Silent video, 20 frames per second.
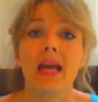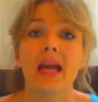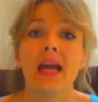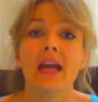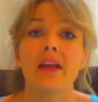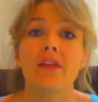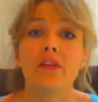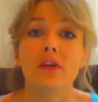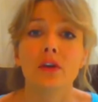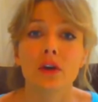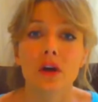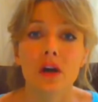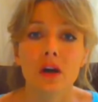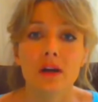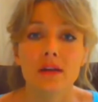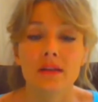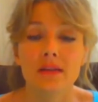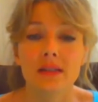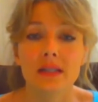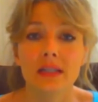and they're
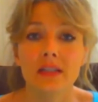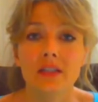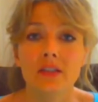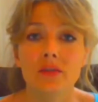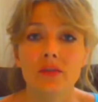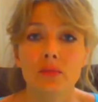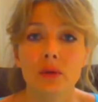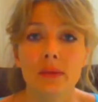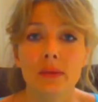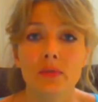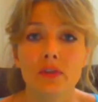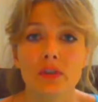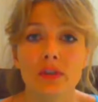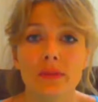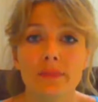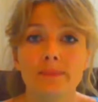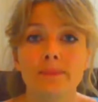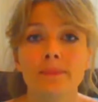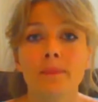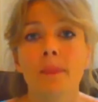causing
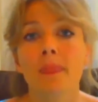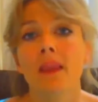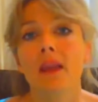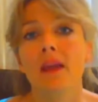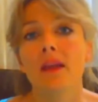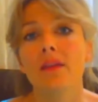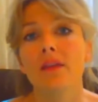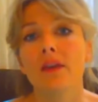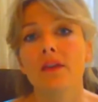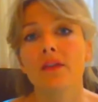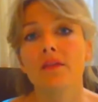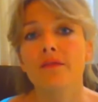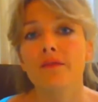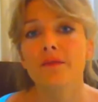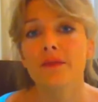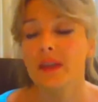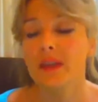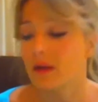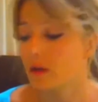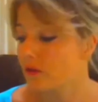disruption.
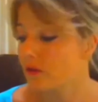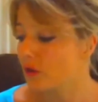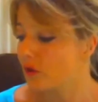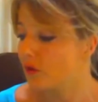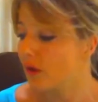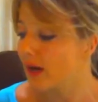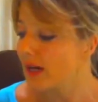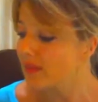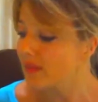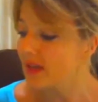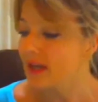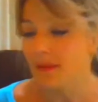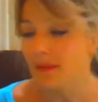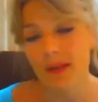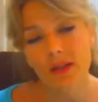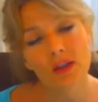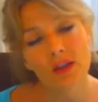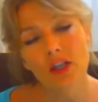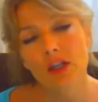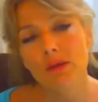The great thing
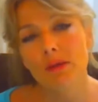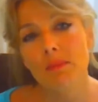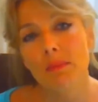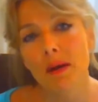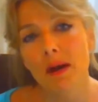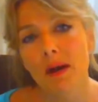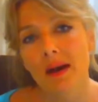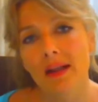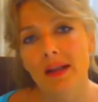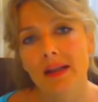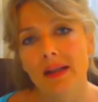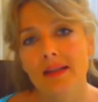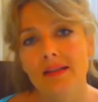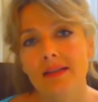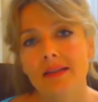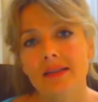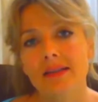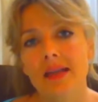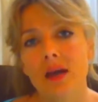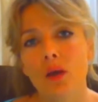about the human body
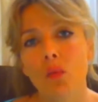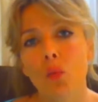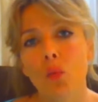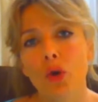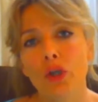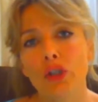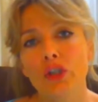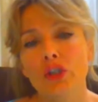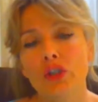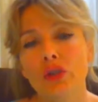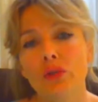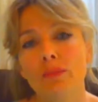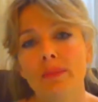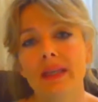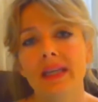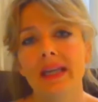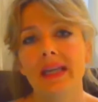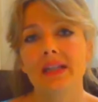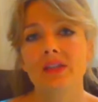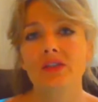is that once you
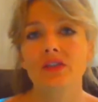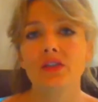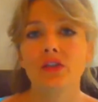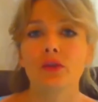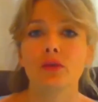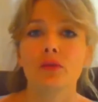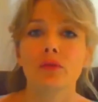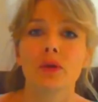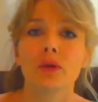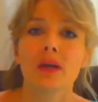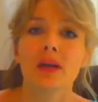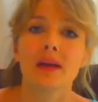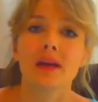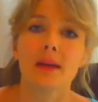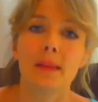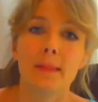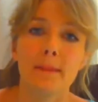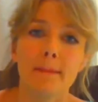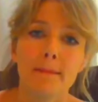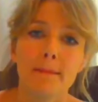begin to
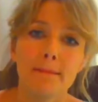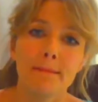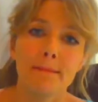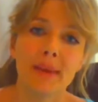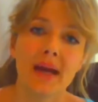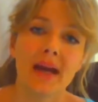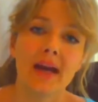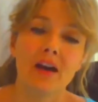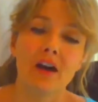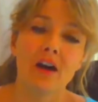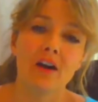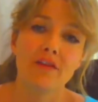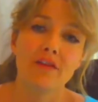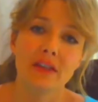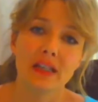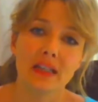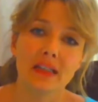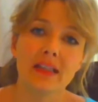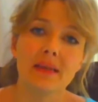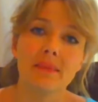back off
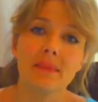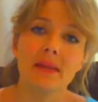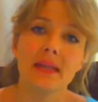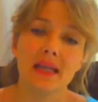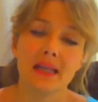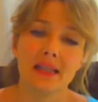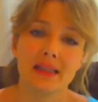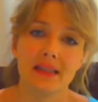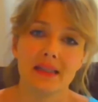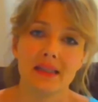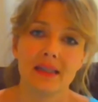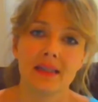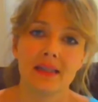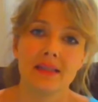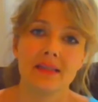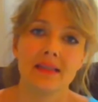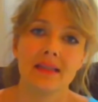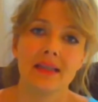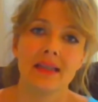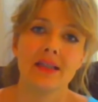and eliminate
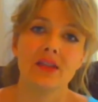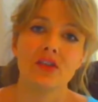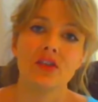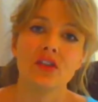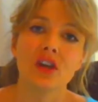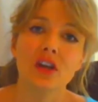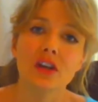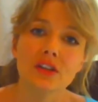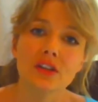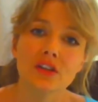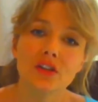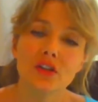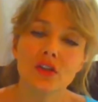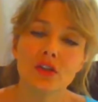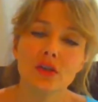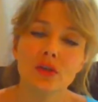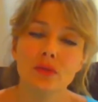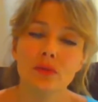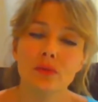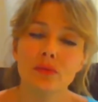these, it starts
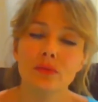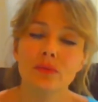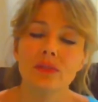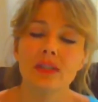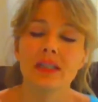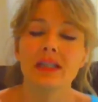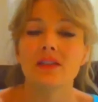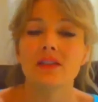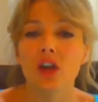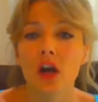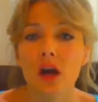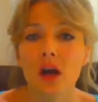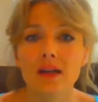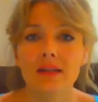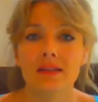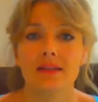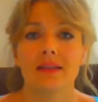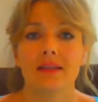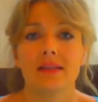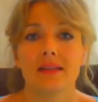to
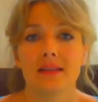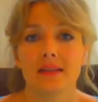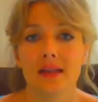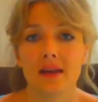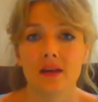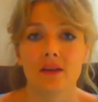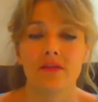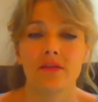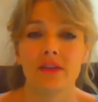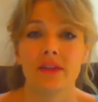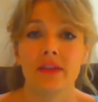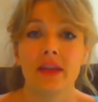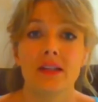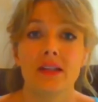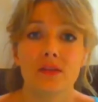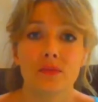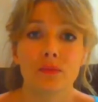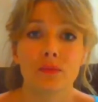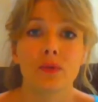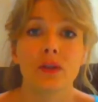detox itself. And
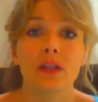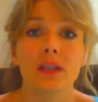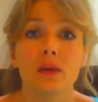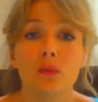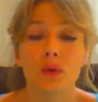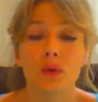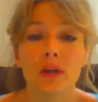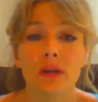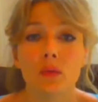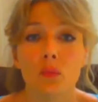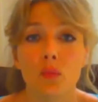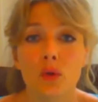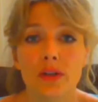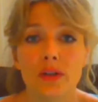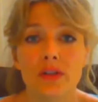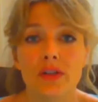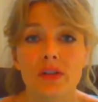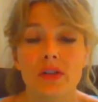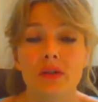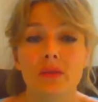that's really it
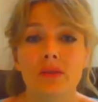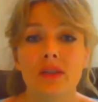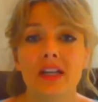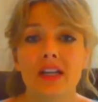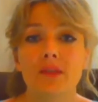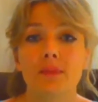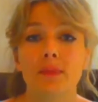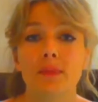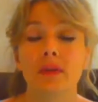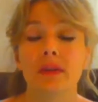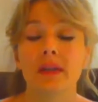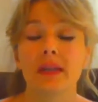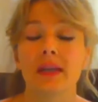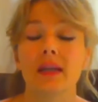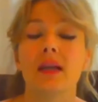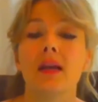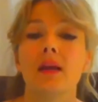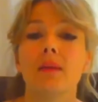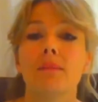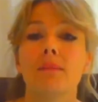wants to do
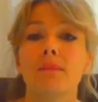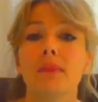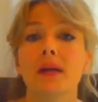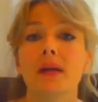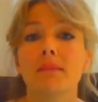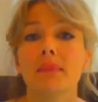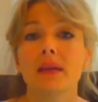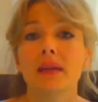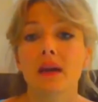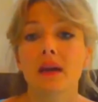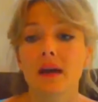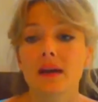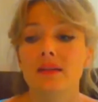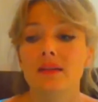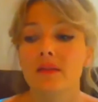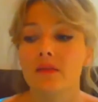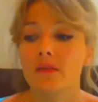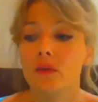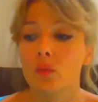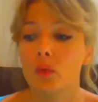desperately. But
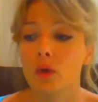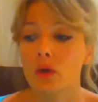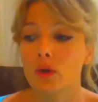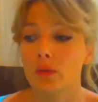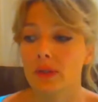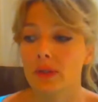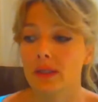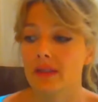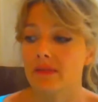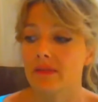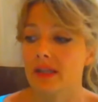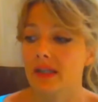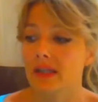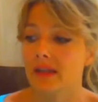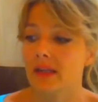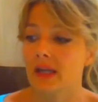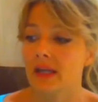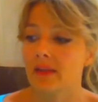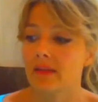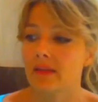because of the world we live in
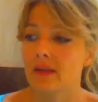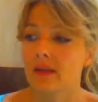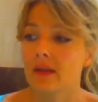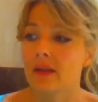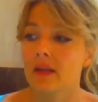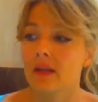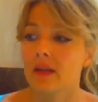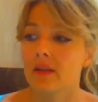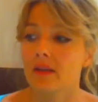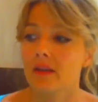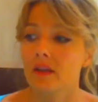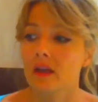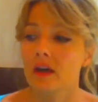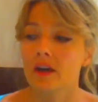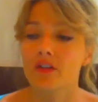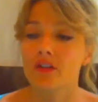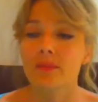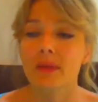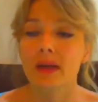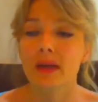and the
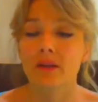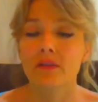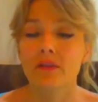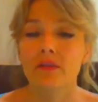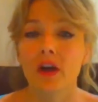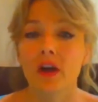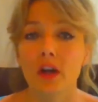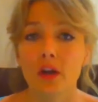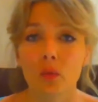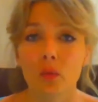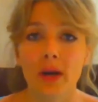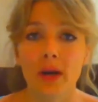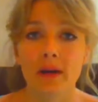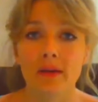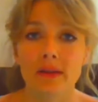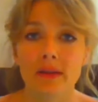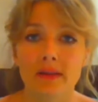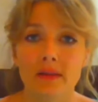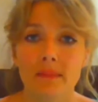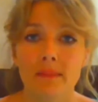large amount of
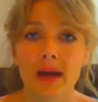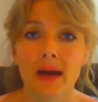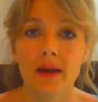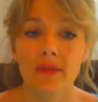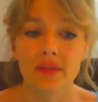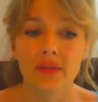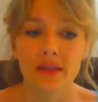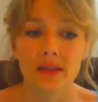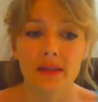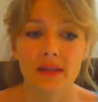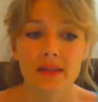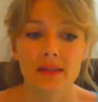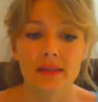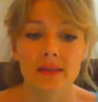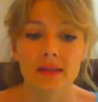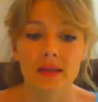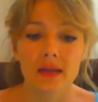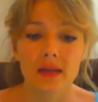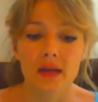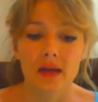unawareness about
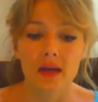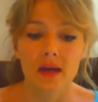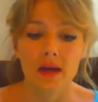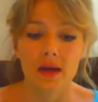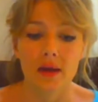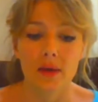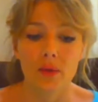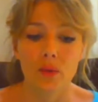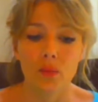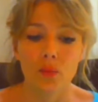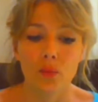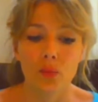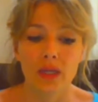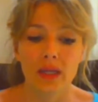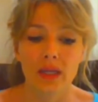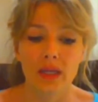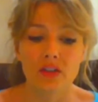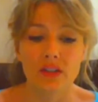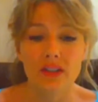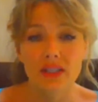this,
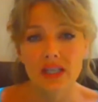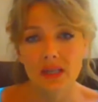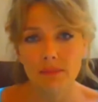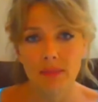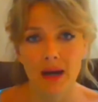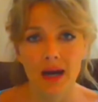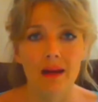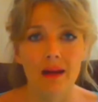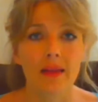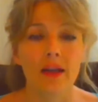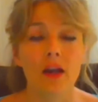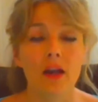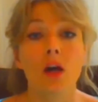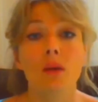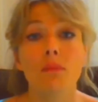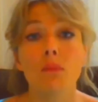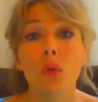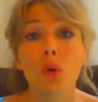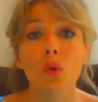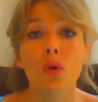we just keep piling
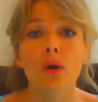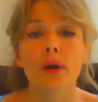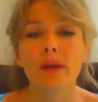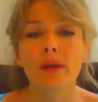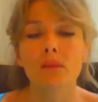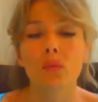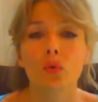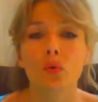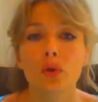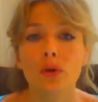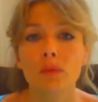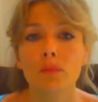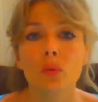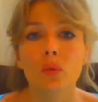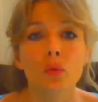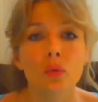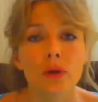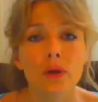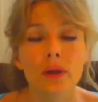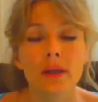on more and more and
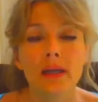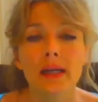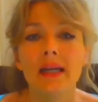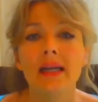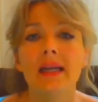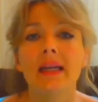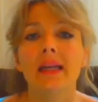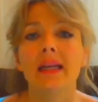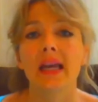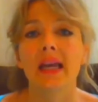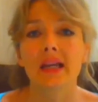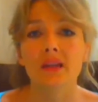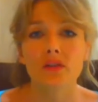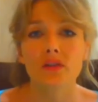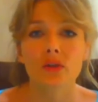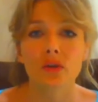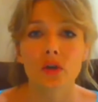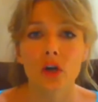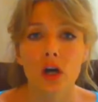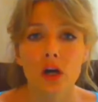more
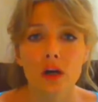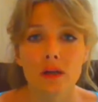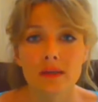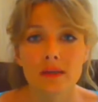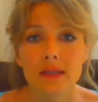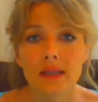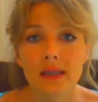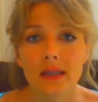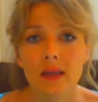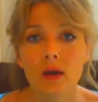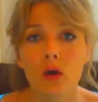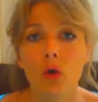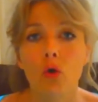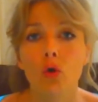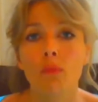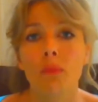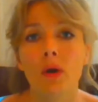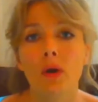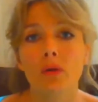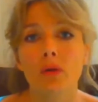cancer causing
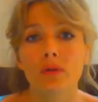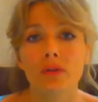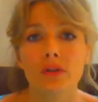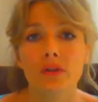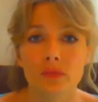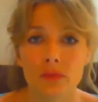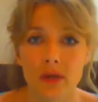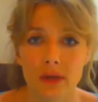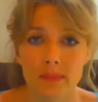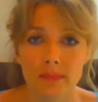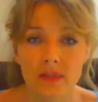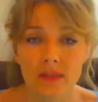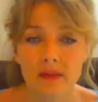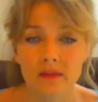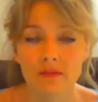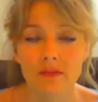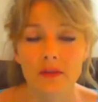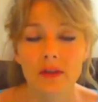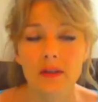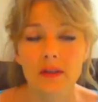hormonal disruptive